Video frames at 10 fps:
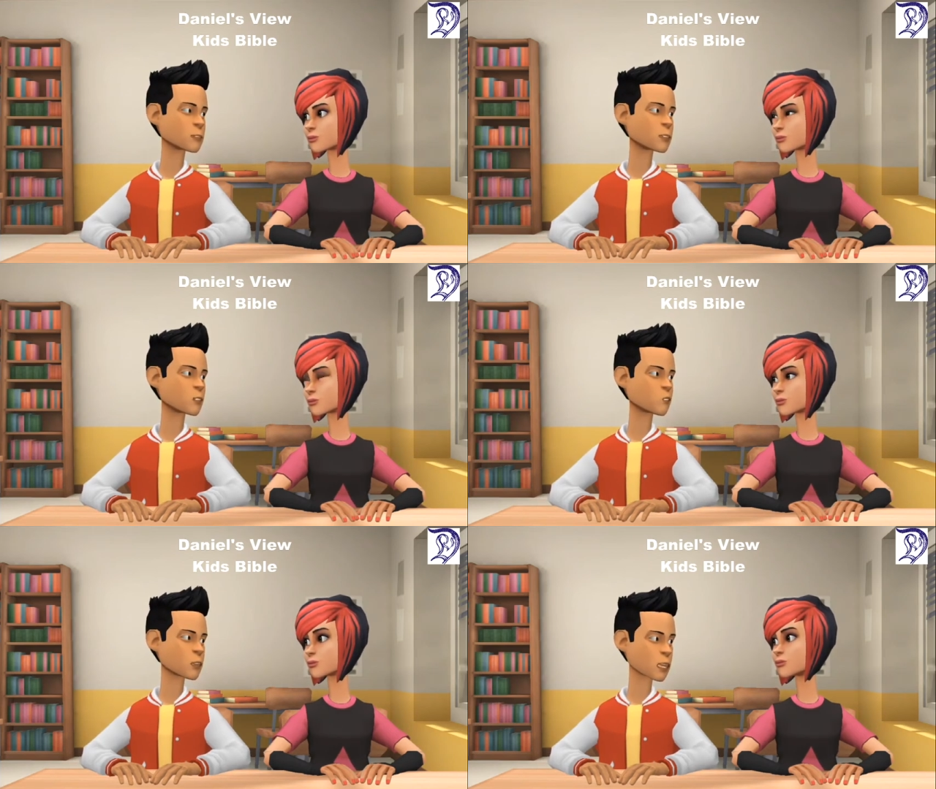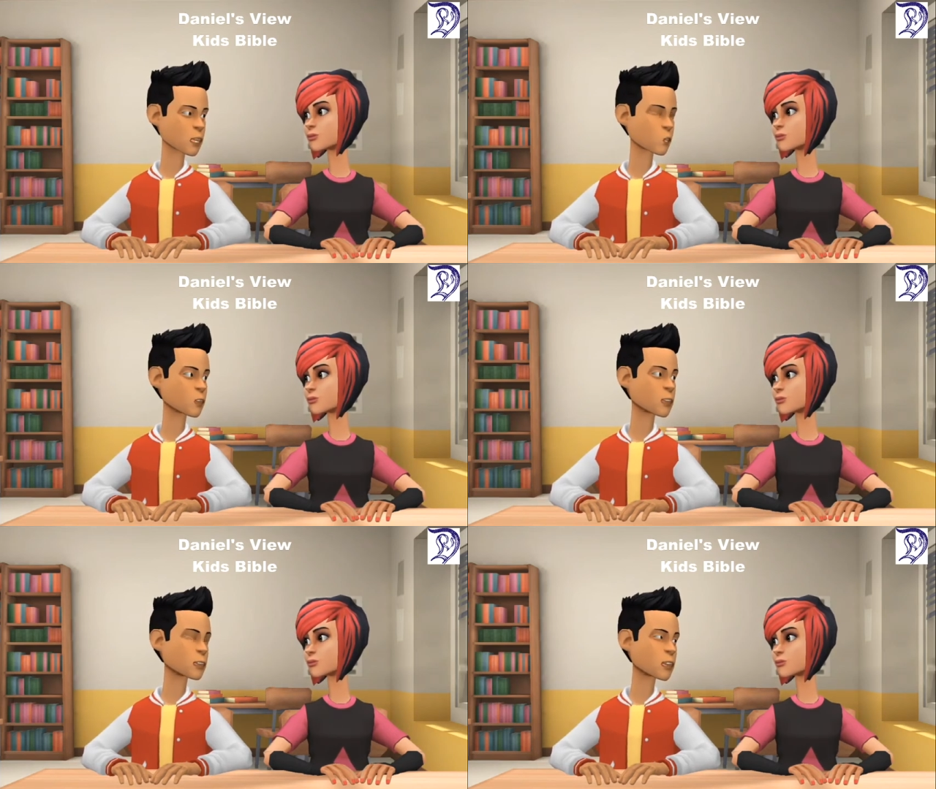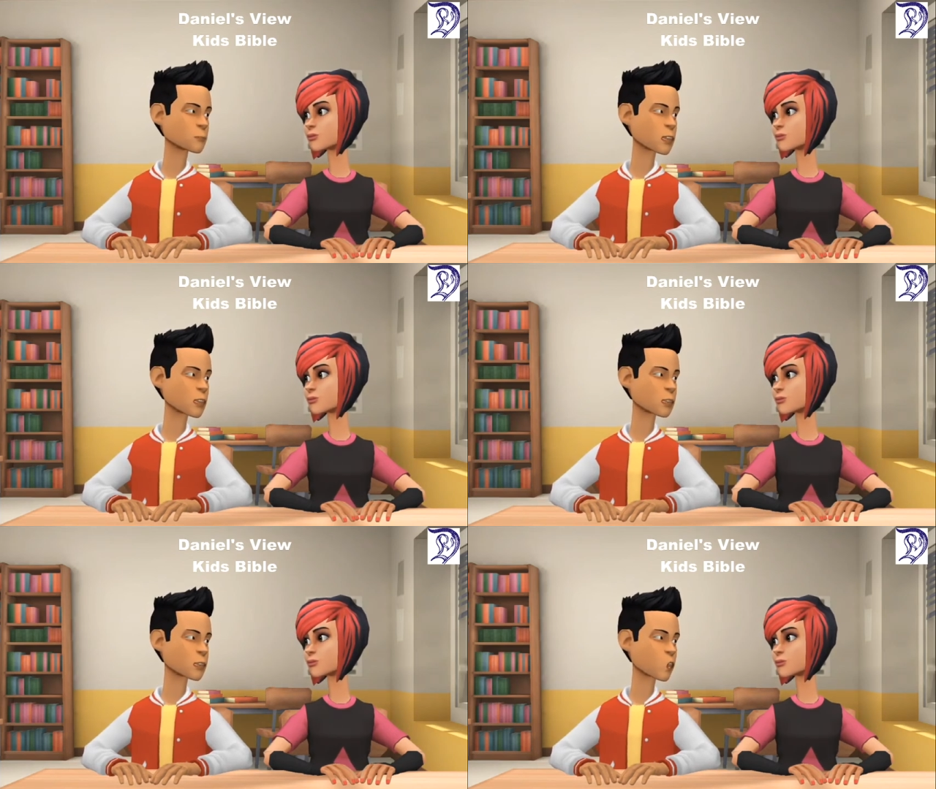Speaker 1: Don't forget to press the
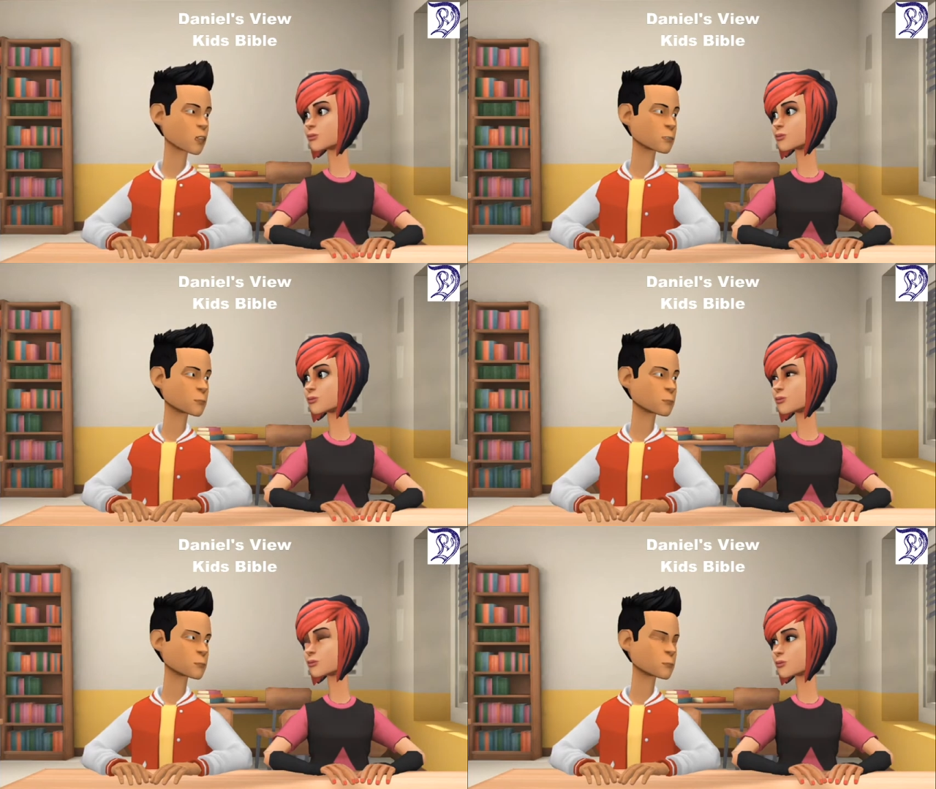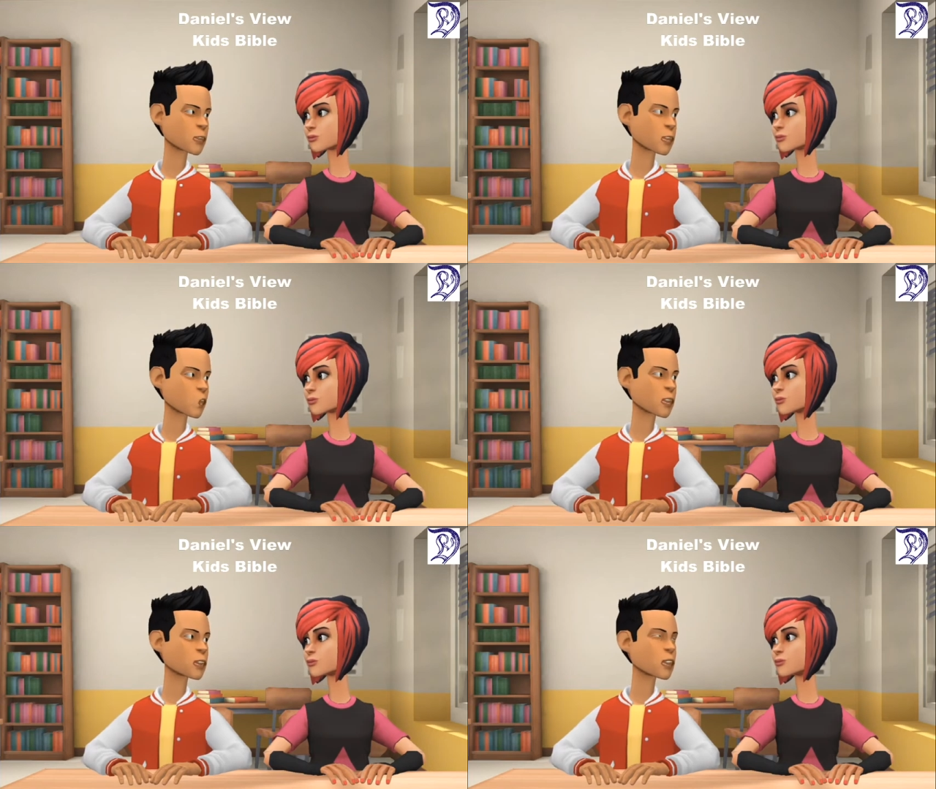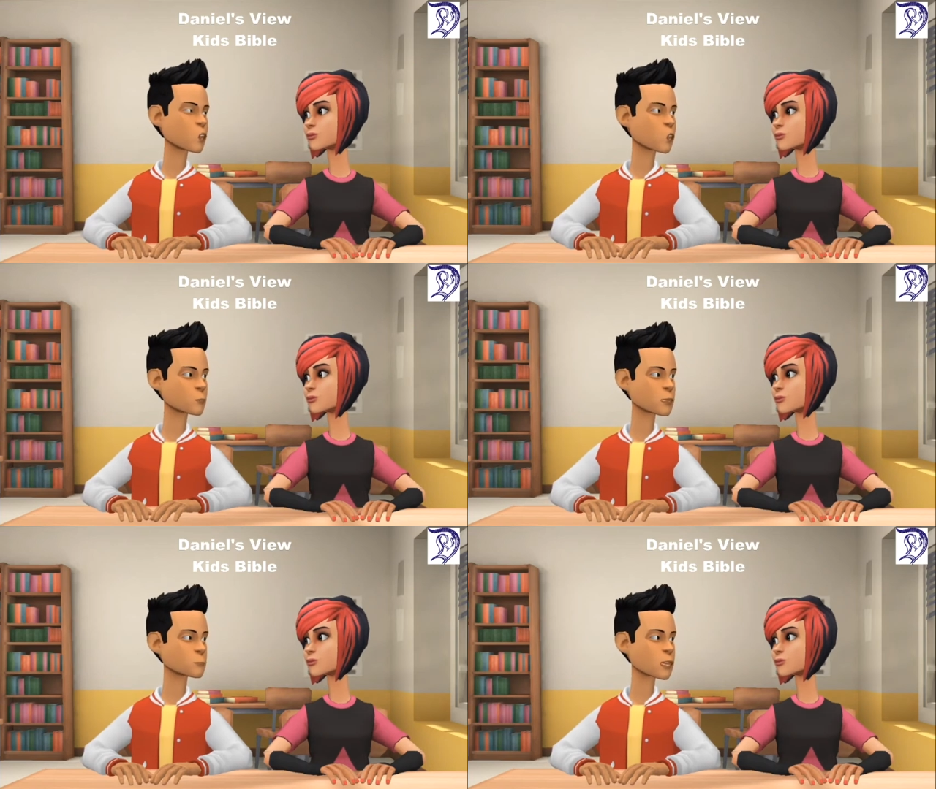bell icon. Then you will get our
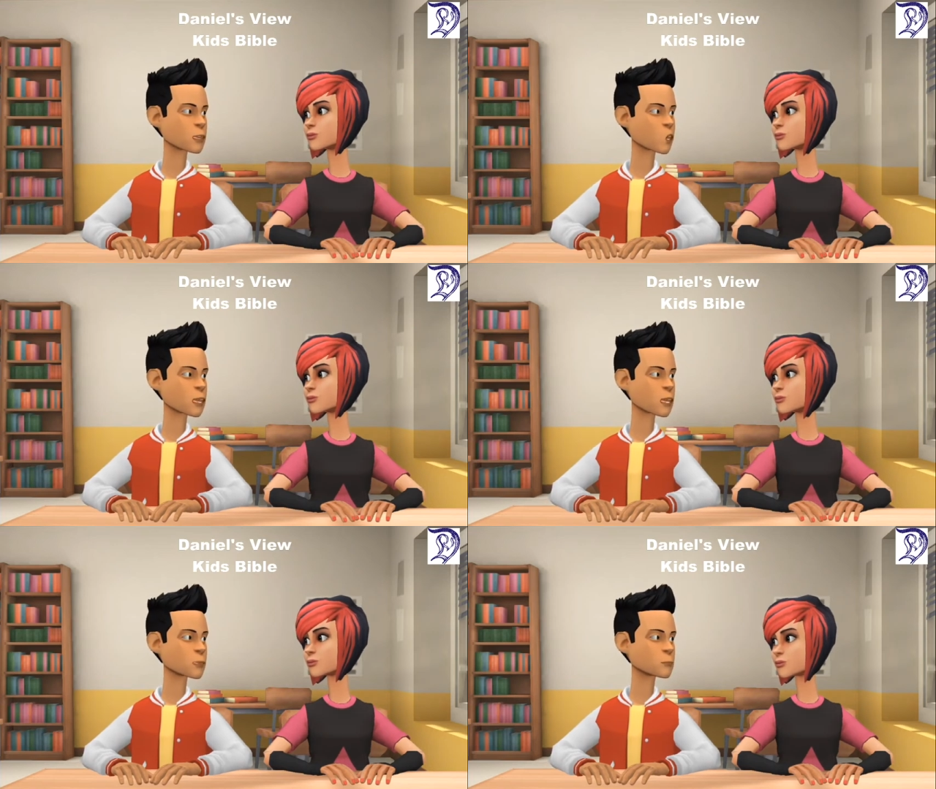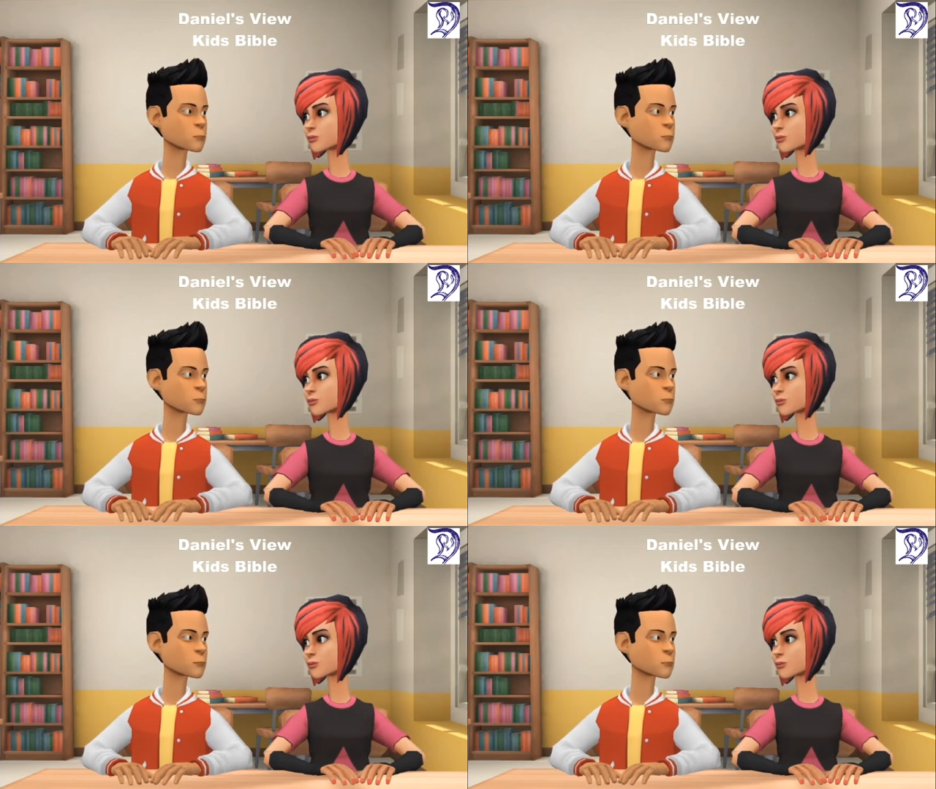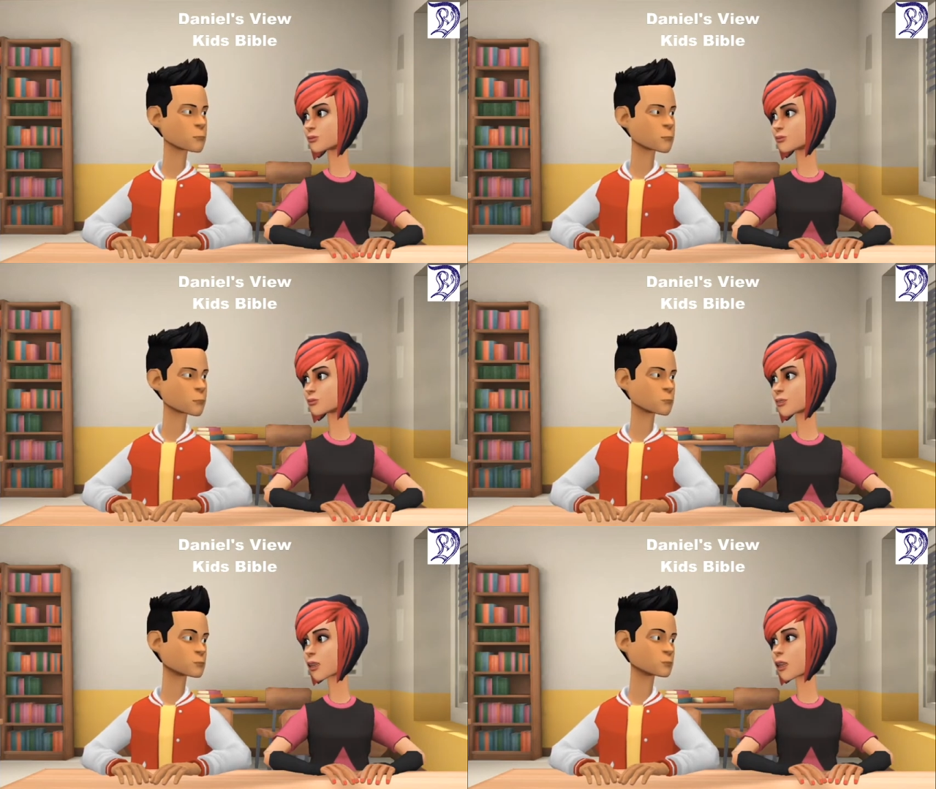new Bible story.
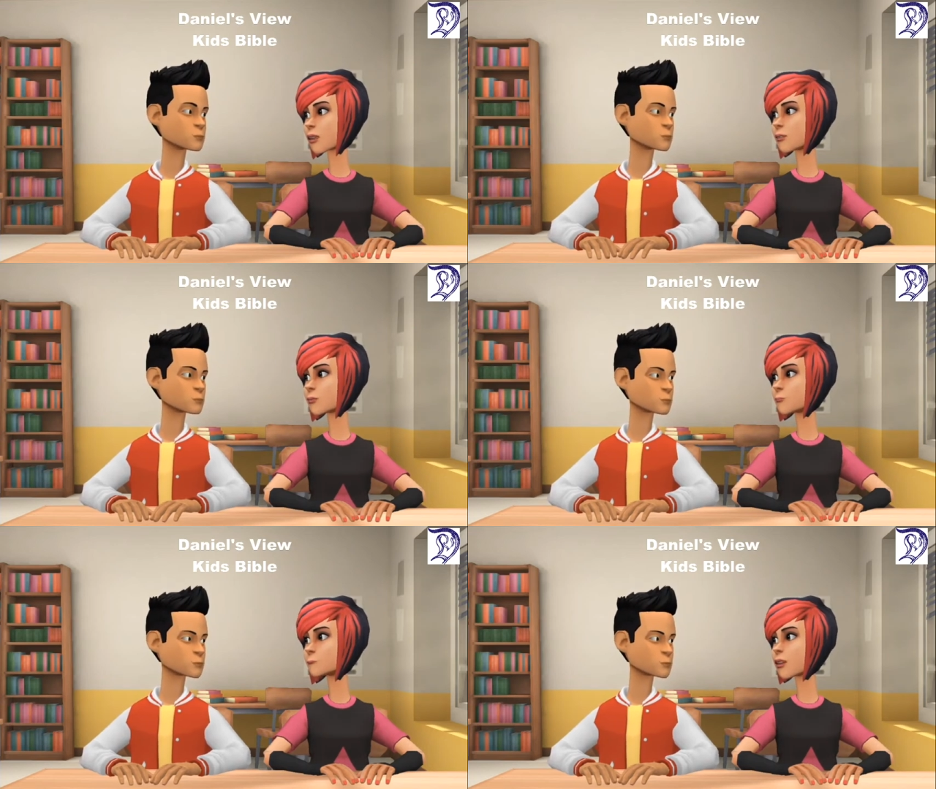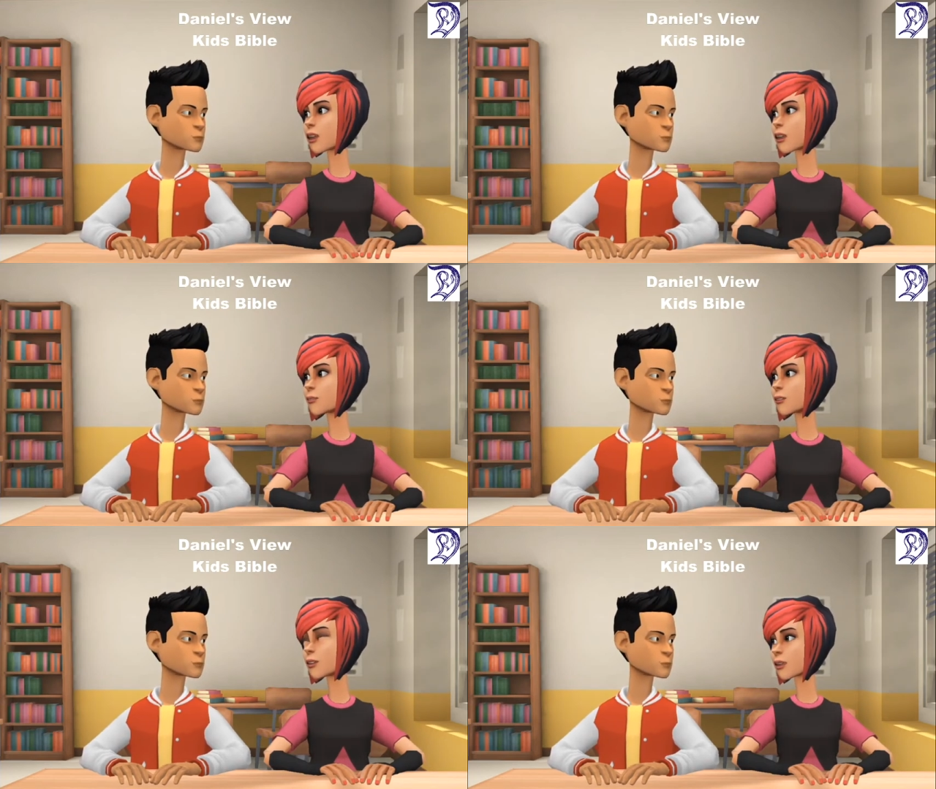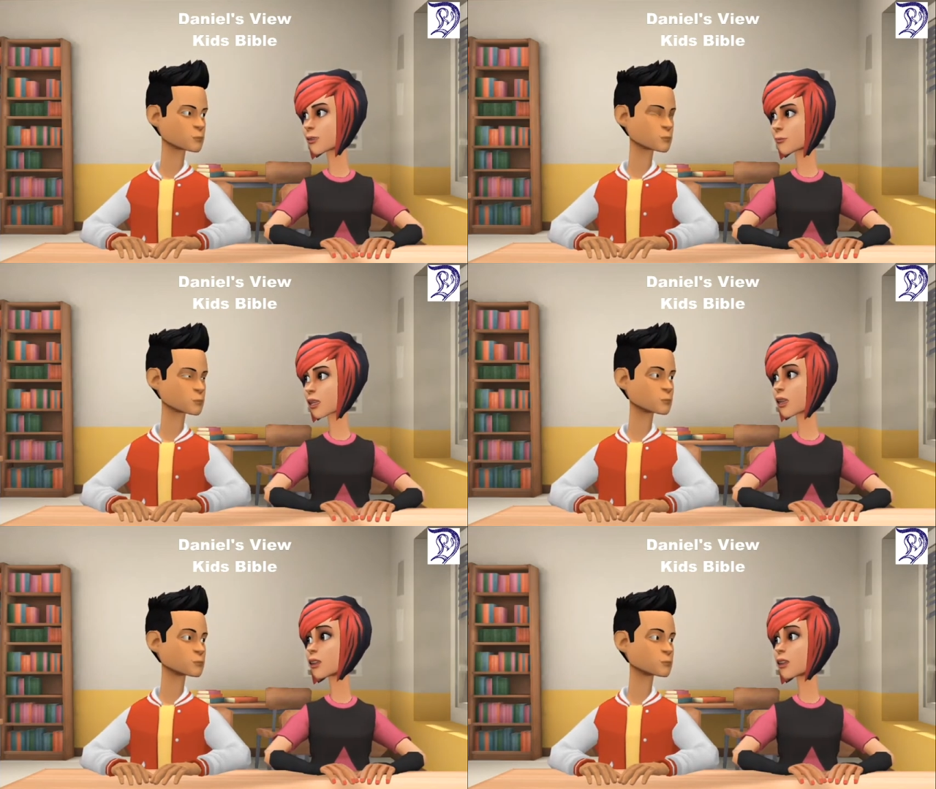
Speaker 2: Yes, please subscribe the